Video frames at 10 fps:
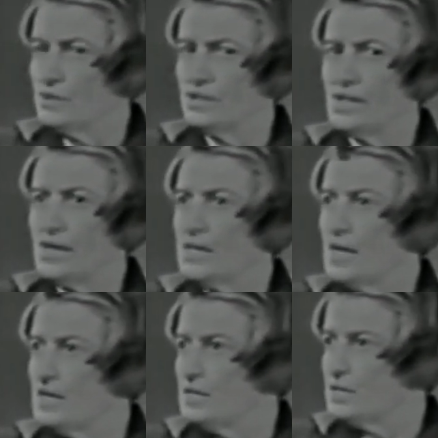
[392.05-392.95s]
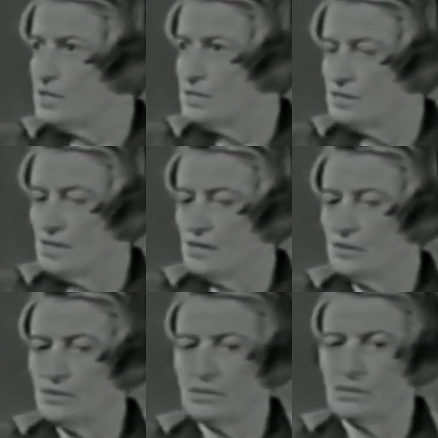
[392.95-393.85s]
to the dark ages
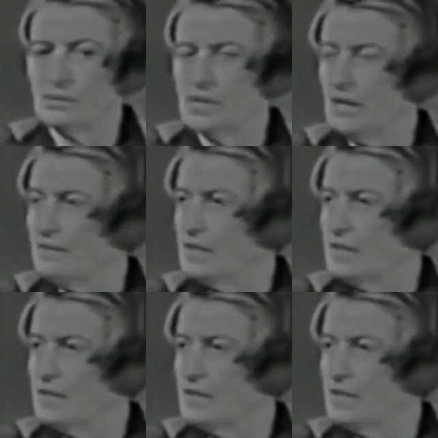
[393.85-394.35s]
and to the rule